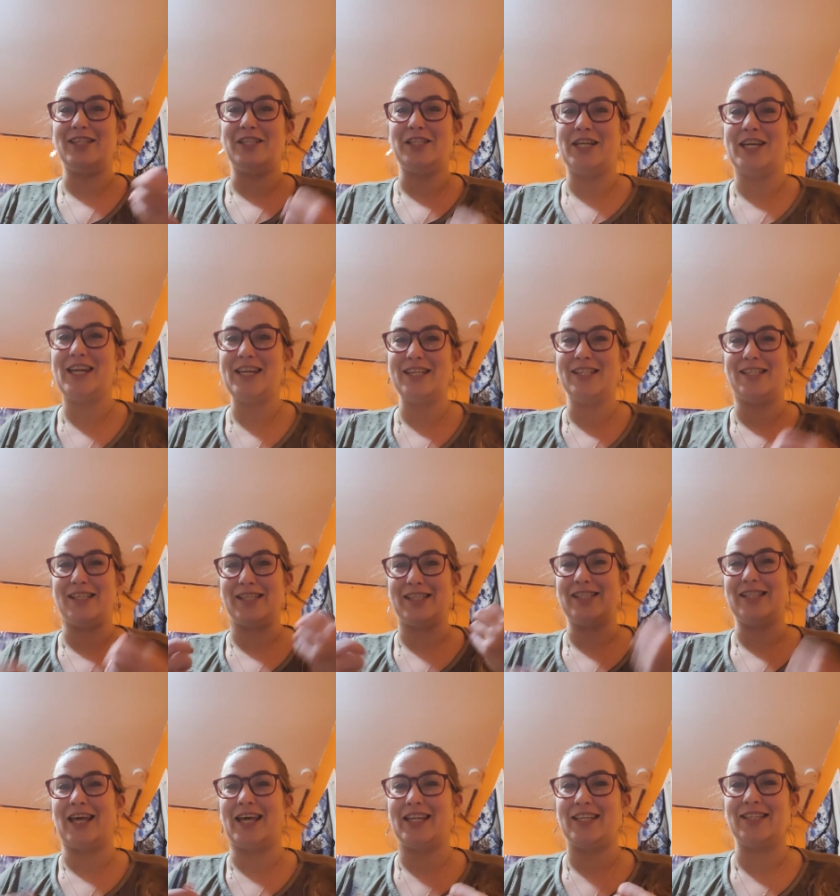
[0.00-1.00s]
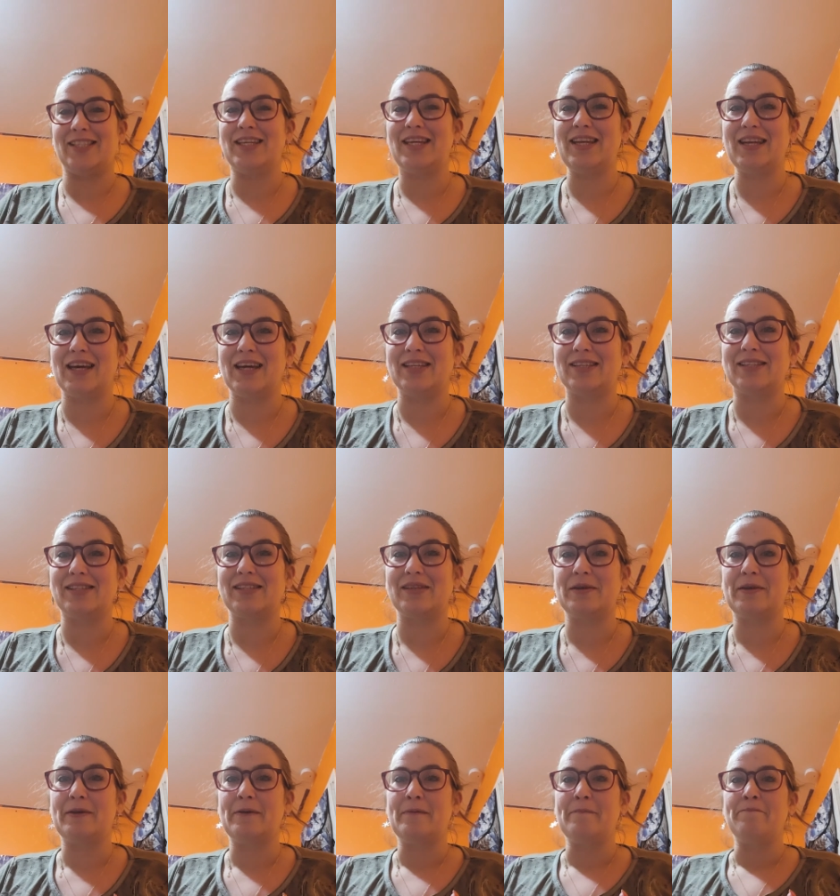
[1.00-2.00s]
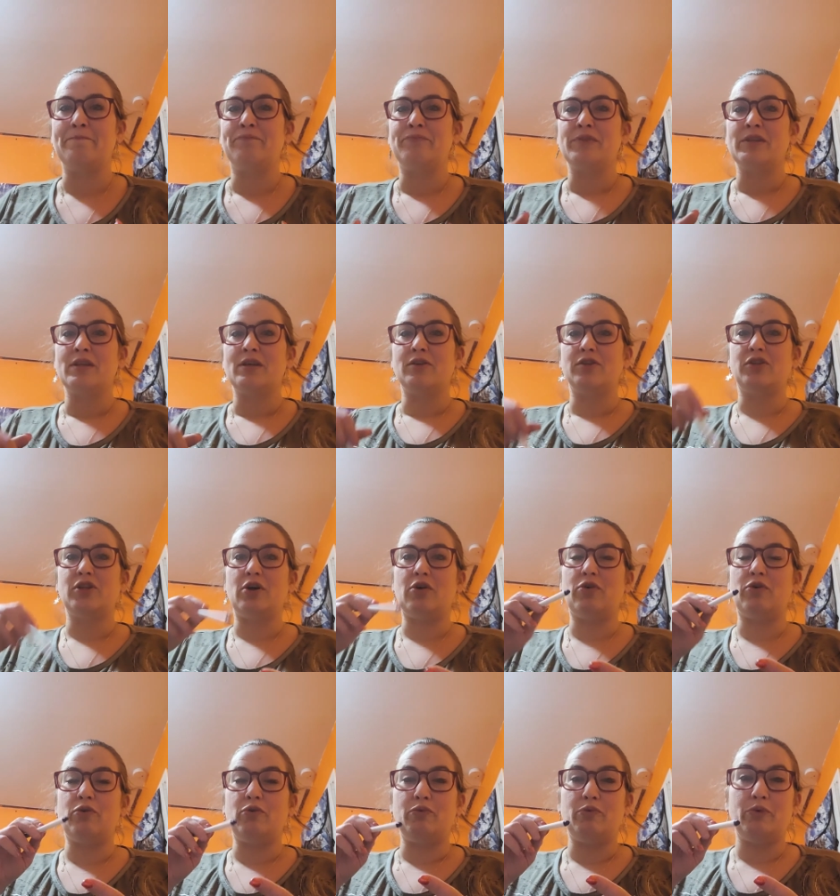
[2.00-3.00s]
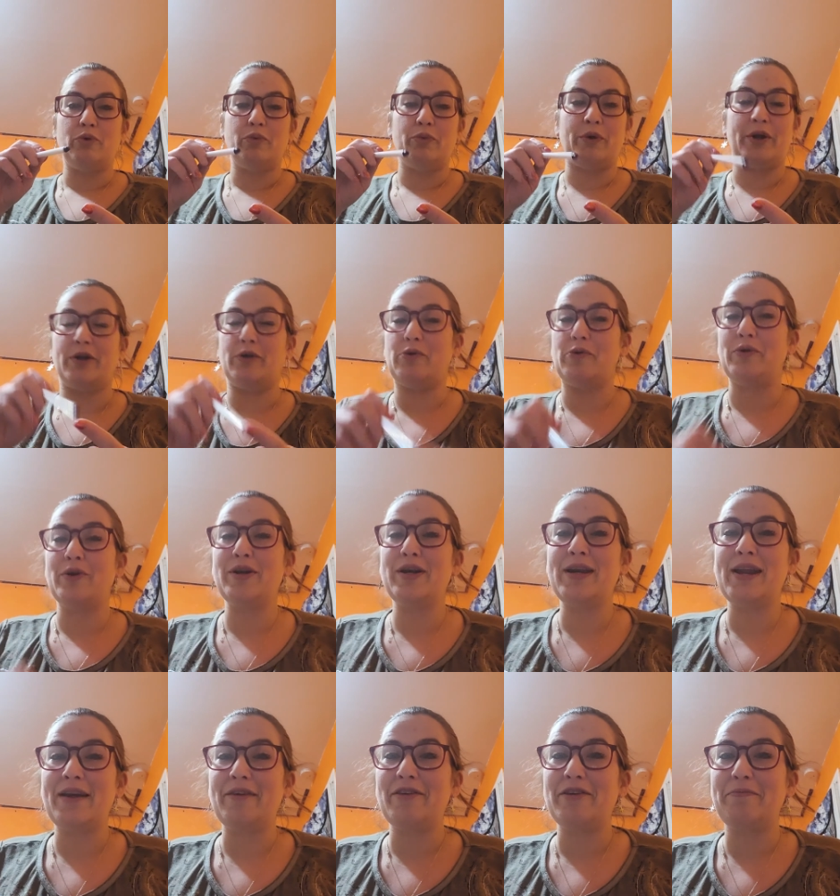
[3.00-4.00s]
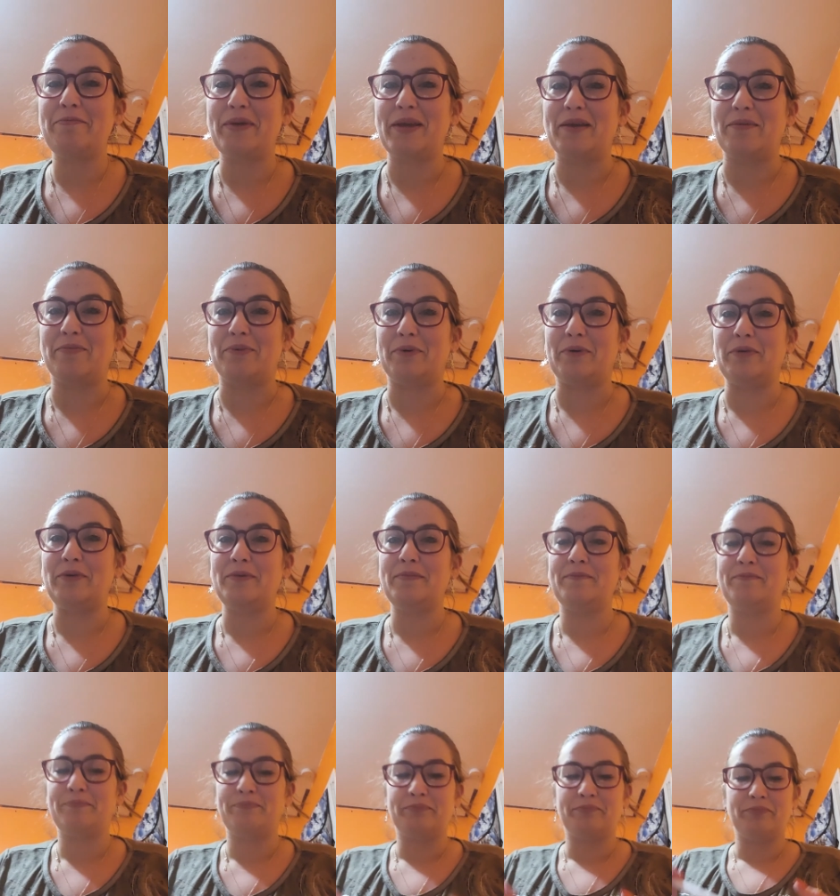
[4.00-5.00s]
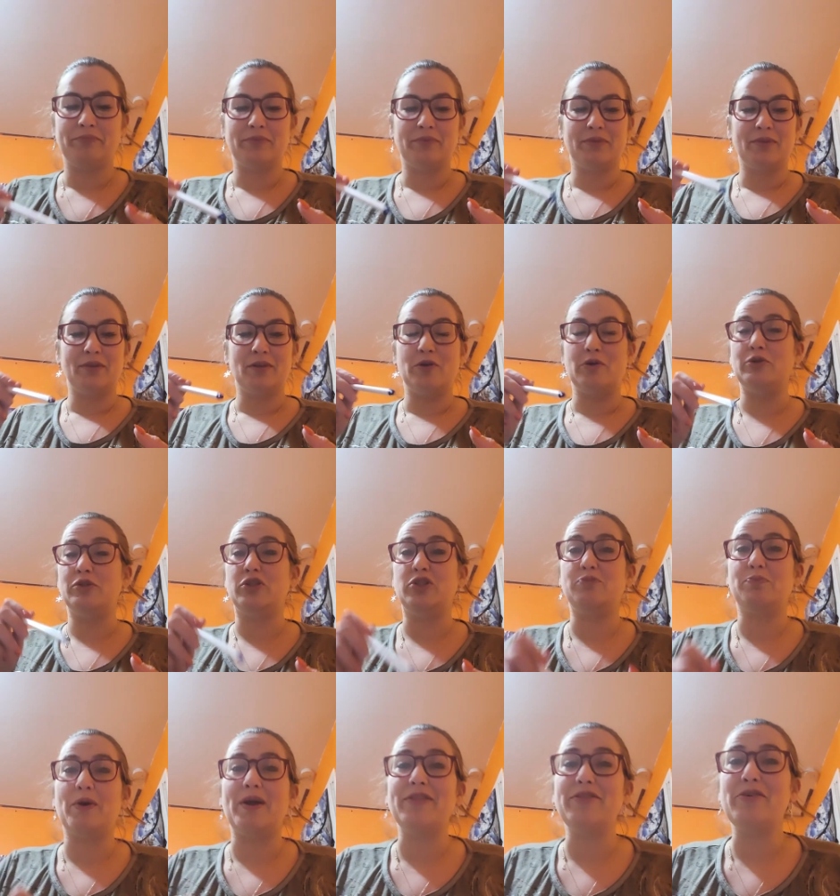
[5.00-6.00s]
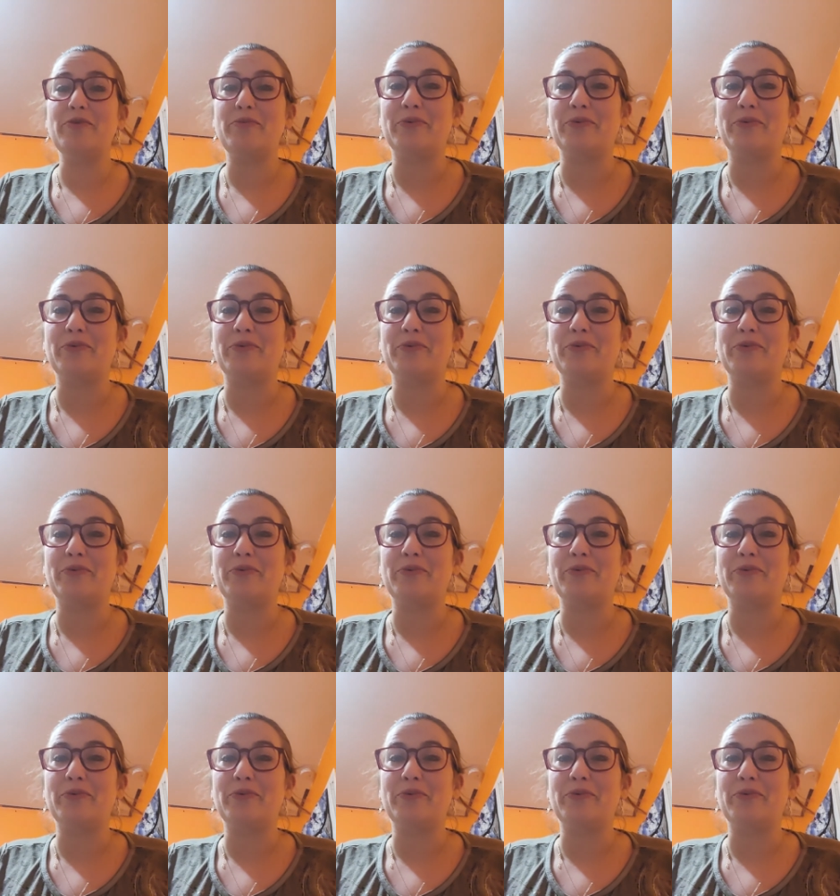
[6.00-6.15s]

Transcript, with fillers: Jesus that is in us. So we're ordinary people who spread the